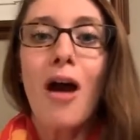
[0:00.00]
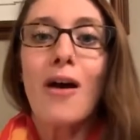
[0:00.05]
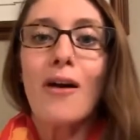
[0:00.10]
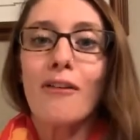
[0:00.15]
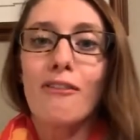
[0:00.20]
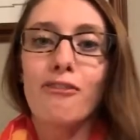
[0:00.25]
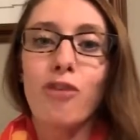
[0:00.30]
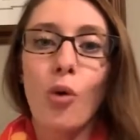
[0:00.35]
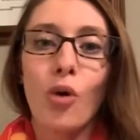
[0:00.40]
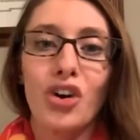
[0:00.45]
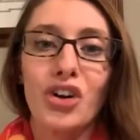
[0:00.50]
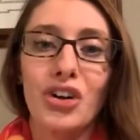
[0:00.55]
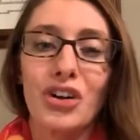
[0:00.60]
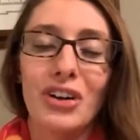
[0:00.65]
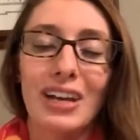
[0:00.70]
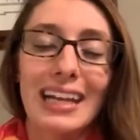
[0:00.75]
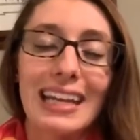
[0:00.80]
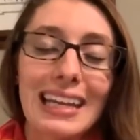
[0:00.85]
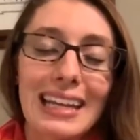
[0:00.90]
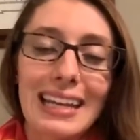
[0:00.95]
for
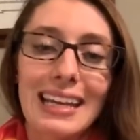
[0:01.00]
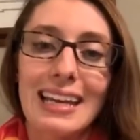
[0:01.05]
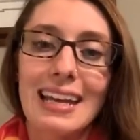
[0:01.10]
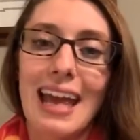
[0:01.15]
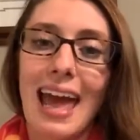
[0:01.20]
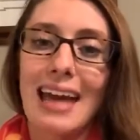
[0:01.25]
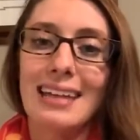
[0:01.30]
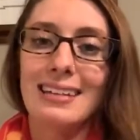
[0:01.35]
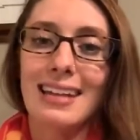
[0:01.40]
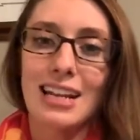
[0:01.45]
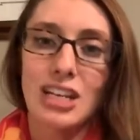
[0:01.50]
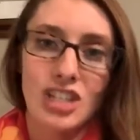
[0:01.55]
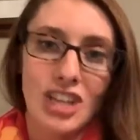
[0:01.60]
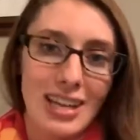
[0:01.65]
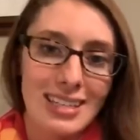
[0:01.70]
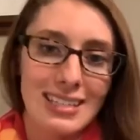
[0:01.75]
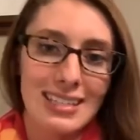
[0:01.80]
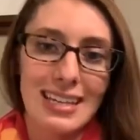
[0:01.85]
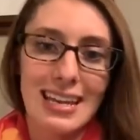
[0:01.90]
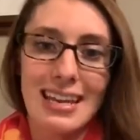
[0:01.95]
eating and
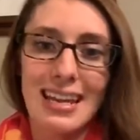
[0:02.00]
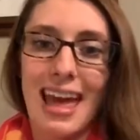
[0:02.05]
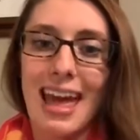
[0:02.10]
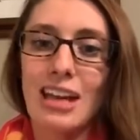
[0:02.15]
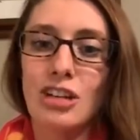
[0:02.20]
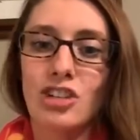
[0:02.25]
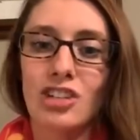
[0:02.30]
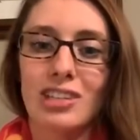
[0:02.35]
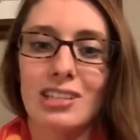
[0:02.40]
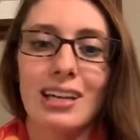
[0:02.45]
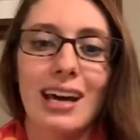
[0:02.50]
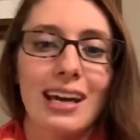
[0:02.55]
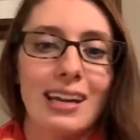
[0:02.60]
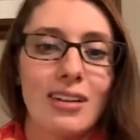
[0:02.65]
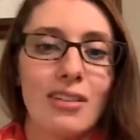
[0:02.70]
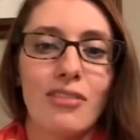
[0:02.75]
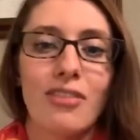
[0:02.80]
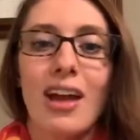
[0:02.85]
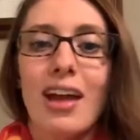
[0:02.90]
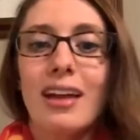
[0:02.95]
digesting, and just kind
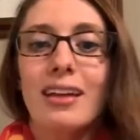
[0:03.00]
of